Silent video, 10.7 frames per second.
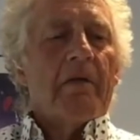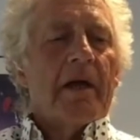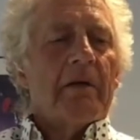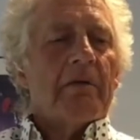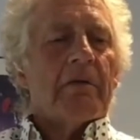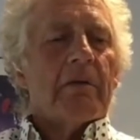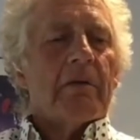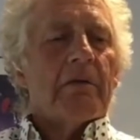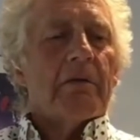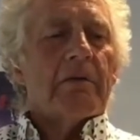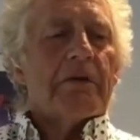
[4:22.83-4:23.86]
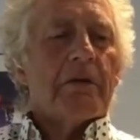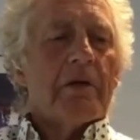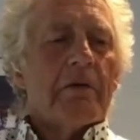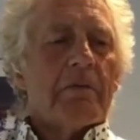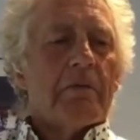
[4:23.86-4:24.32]
then
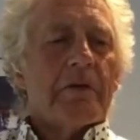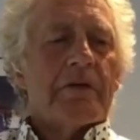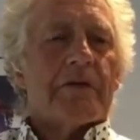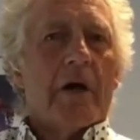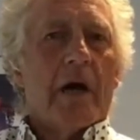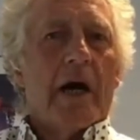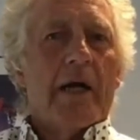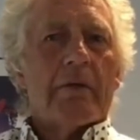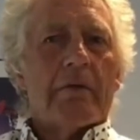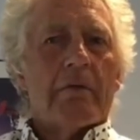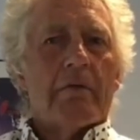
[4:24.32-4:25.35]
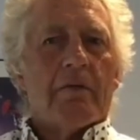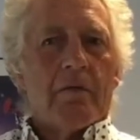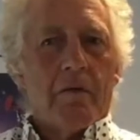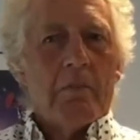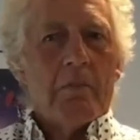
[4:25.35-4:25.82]
sort of decided
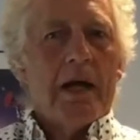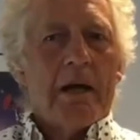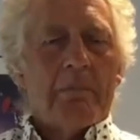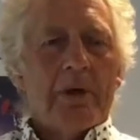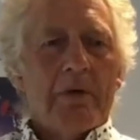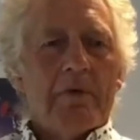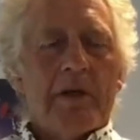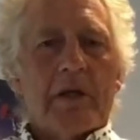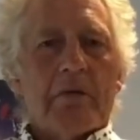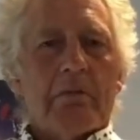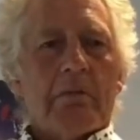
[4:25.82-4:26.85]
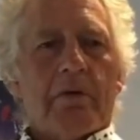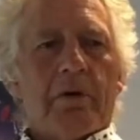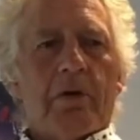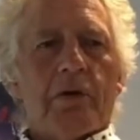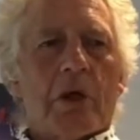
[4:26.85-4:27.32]
from that movie, and
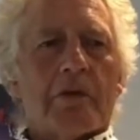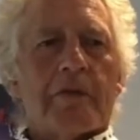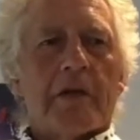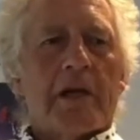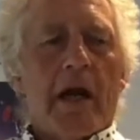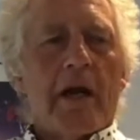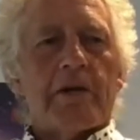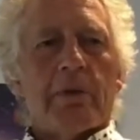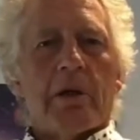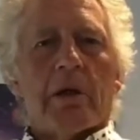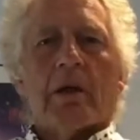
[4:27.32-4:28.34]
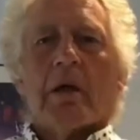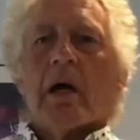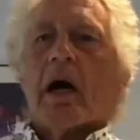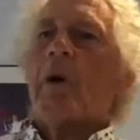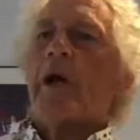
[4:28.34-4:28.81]
through John's encouragement,
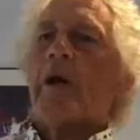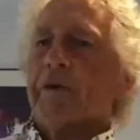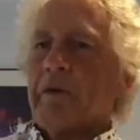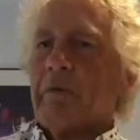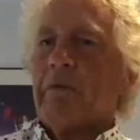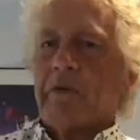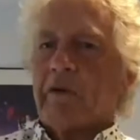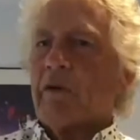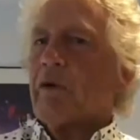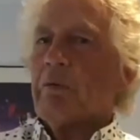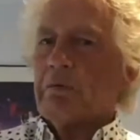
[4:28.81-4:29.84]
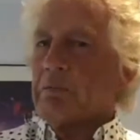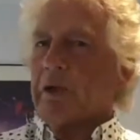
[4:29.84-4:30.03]
I went on to do,